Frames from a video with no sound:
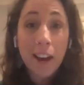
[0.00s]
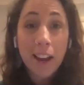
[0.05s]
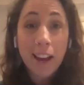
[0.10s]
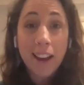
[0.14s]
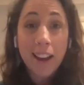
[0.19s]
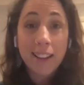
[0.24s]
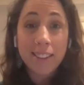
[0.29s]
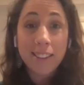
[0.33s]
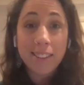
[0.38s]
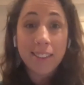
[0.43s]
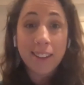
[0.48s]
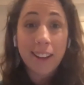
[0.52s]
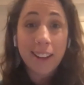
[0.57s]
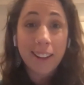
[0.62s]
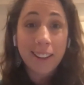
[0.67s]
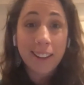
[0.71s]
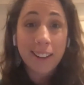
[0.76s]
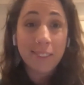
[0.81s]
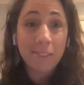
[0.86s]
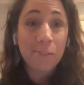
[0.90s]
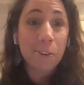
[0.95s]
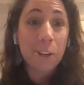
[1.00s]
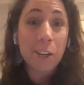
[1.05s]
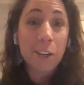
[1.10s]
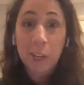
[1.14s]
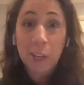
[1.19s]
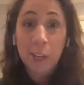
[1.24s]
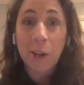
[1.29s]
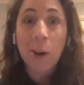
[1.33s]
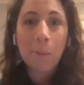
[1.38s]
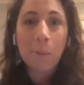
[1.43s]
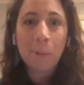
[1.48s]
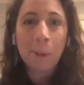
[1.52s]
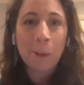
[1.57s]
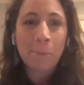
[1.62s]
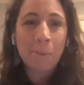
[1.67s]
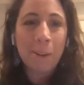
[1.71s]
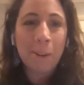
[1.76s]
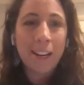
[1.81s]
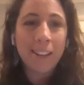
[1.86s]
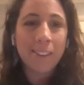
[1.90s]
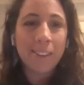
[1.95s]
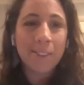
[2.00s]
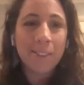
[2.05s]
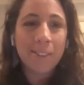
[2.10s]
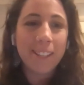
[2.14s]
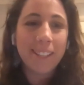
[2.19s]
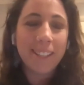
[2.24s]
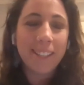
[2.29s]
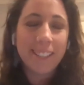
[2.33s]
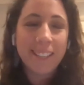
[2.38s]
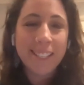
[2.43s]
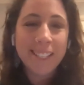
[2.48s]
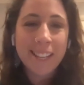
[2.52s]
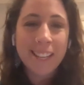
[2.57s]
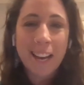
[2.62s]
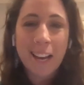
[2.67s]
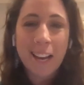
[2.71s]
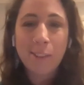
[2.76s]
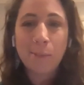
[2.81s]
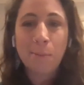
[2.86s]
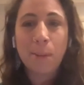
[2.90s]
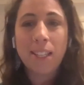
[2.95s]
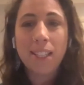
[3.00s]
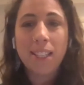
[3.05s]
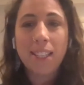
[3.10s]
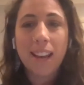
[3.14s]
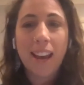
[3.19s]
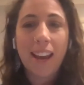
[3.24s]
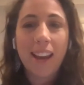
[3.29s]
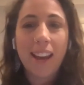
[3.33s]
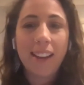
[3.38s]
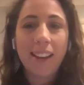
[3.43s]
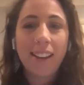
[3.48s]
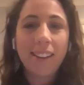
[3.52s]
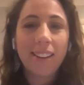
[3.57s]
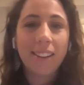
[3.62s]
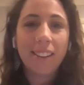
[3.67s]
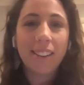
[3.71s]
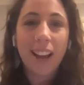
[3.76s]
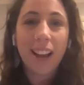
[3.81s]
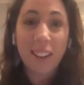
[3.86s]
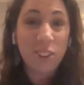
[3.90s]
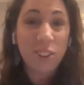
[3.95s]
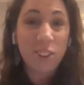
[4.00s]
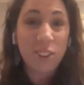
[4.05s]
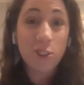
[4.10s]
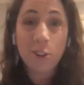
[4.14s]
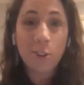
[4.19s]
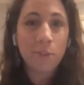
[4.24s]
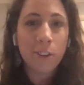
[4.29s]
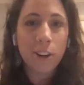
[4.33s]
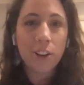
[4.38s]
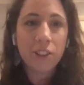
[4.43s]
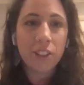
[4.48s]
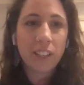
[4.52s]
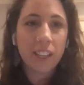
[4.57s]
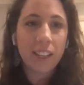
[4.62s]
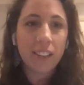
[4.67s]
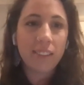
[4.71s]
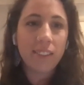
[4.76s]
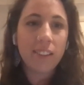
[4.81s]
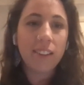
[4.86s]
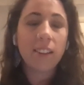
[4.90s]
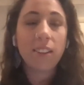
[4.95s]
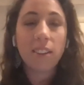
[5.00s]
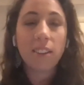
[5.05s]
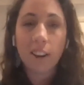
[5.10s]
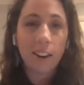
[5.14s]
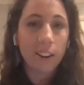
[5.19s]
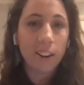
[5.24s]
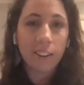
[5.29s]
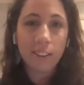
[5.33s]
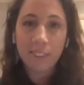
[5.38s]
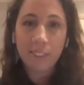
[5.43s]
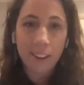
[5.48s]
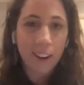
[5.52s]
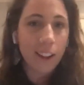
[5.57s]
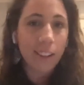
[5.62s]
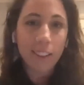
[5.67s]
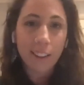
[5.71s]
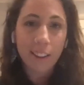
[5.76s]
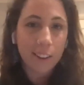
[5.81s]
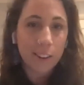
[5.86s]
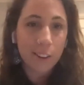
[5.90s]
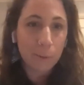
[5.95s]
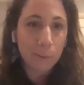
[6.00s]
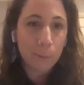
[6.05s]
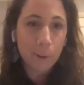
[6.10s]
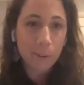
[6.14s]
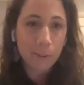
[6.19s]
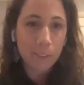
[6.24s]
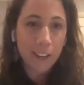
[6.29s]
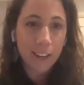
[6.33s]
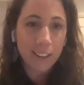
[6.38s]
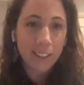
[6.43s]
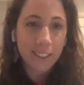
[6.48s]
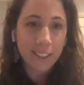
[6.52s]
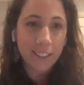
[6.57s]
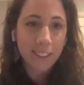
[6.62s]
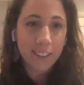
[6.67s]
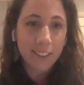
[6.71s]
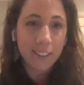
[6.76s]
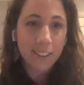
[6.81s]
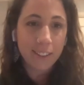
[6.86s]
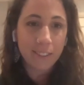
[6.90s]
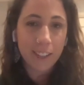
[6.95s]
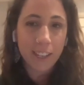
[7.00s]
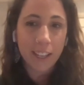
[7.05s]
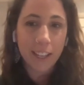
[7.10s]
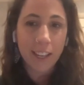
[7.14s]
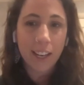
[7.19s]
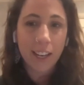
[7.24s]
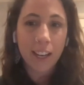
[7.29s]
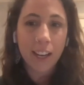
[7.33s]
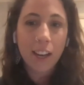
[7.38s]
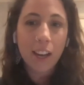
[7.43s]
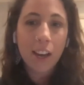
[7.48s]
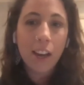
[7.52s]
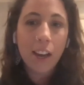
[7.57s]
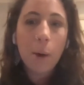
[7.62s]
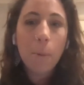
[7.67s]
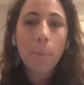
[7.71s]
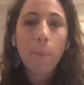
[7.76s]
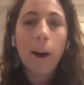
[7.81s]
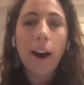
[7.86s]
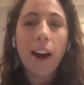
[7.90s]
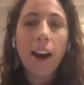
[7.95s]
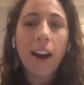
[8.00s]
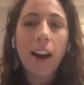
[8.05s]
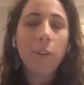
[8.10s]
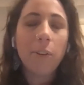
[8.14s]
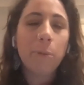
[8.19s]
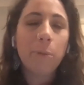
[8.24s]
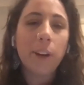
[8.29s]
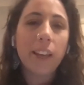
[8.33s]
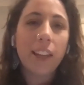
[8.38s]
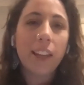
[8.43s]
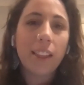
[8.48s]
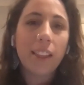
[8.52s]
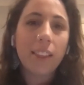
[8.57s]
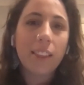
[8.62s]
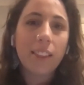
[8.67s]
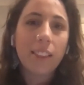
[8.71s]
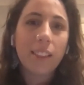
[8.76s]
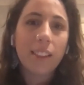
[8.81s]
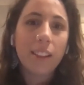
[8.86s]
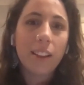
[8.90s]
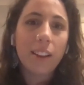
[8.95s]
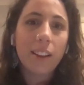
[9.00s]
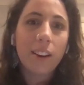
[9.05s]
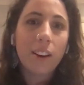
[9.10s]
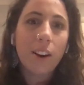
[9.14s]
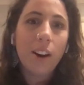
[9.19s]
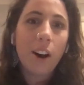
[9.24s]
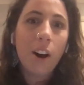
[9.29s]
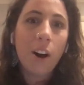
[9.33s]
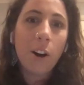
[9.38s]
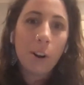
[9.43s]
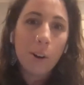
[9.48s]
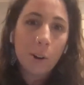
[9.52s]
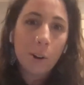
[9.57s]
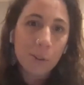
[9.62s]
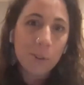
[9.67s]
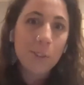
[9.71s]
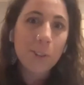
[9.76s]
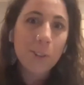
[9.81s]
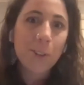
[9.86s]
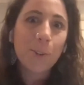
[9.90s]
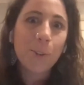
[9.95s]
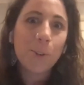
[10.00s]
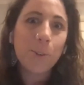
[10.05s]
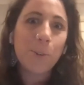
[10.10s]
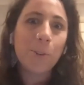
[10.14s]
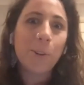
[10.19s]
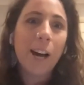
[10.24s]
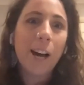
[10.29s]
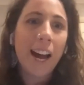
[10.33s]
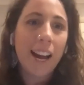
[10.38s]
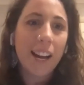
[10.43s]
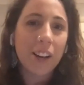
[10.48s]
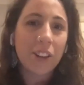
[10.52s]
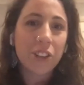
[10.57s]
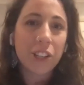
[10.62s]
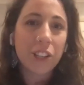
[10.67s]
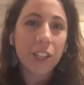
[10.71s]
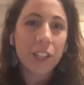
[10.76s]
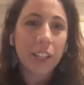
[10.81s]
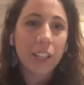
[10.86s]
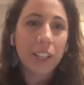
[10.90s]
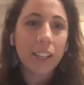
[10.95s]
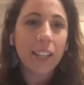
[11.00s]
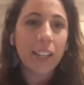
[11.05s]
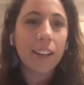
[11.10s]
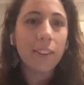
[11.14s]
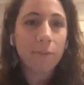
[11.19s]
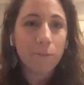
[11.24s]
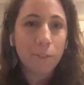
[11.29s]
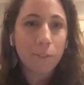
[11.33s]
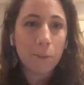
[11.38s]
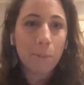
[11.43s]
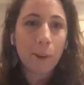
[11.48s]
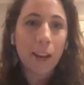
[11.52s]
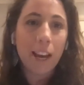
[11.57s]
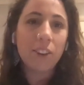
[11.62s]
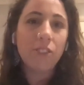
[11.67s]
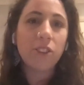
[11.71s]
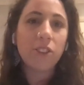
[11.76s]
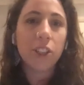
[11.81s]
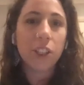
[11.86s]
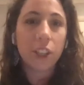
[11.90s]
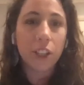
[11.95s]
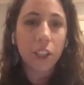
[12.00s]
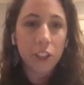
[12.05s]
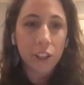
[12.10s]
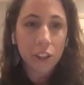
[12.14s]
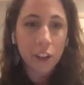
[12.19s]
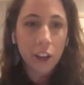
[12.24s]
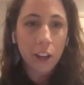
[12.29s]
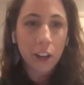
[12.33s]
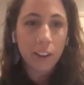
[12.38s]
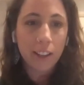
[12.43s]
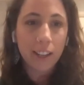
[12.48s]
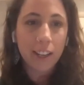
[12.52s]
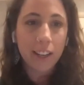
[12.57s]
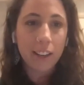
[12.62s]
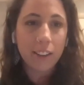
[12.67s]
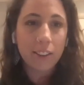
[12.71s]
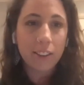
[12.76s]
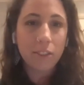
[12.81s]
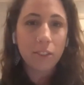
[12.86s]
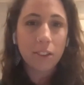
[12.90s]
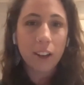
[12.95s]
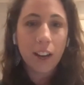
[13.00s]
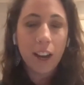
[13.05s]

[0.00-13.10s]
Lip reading: answer really complements what Elisa has been saying. Like, the short version is no, nothing could have prevented it, really. But with whole school action, information, knowledge,